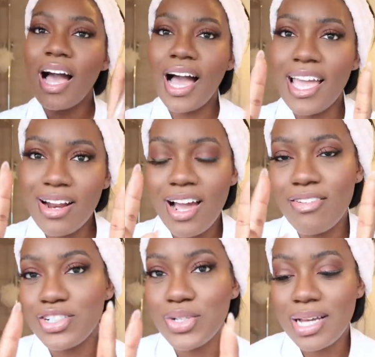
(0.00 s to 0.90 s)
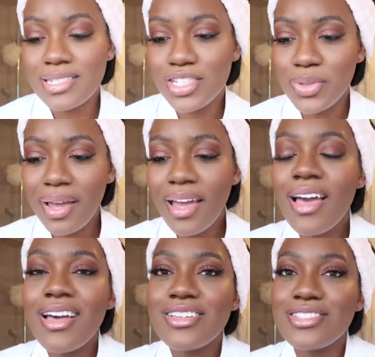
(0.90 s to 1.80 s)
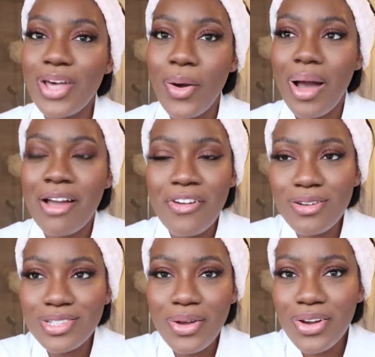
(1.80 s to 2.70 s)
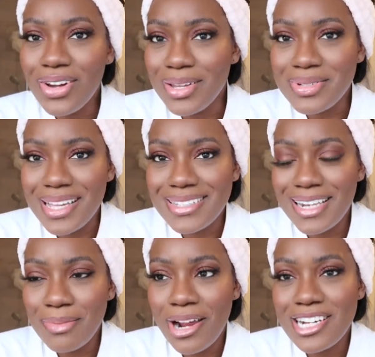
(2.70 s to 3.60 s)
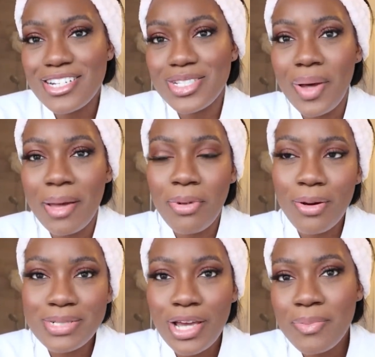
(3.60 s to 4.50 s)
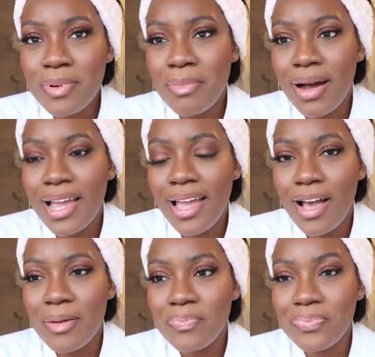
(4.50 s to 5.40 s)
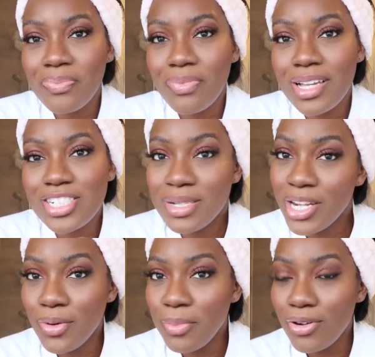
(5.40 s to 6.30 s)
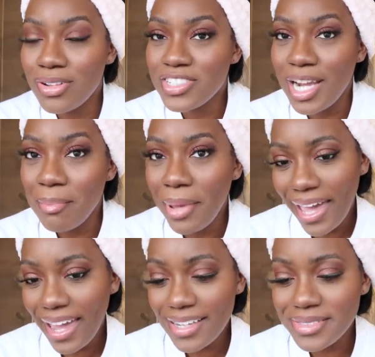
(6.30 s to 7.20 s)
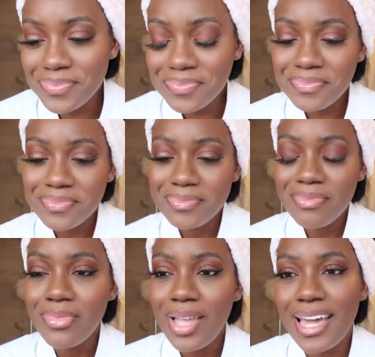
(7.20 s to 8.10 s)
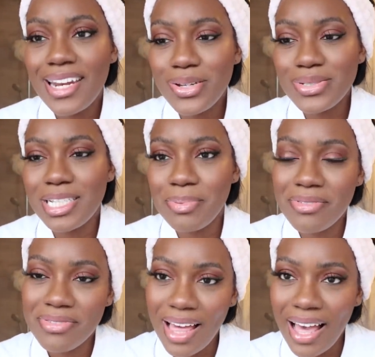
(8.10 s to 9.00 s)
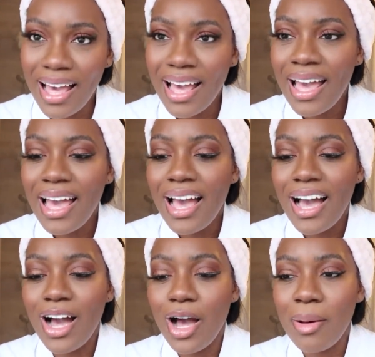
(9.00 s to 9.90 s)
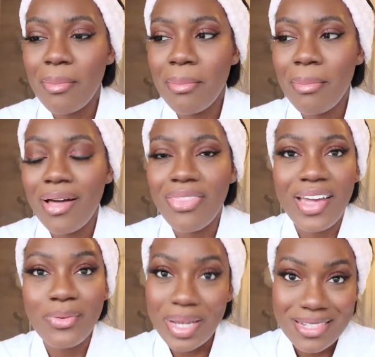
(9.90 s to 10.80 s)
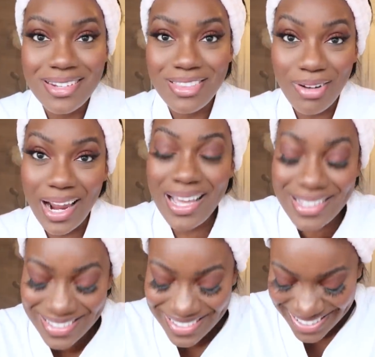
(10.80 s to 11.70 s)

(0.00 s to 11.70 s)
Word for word: I encourage you guys to do it. So I felt so good, it was like a celebration. So I popped open my um little bottle of champagne, had a little sip of that, um and then wasted the rest.